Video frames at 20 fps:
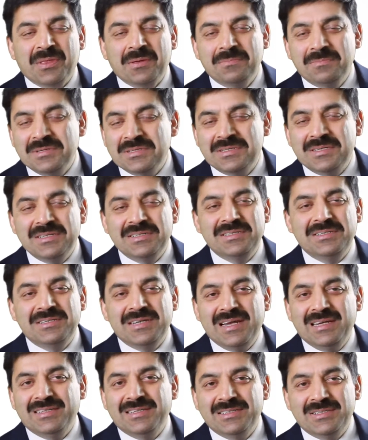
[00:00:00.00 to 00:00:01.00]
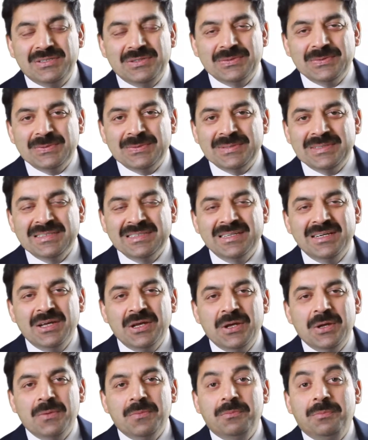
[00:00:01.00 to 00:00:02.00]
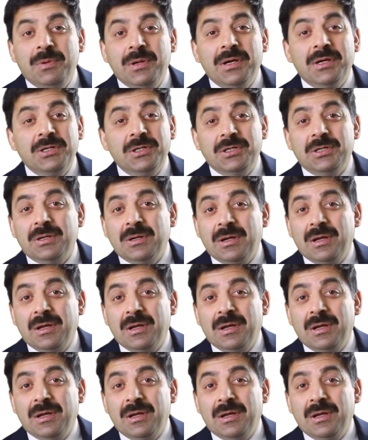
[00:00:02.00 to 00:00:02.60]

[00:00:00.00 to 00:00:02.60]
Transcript: business intelligence tools, where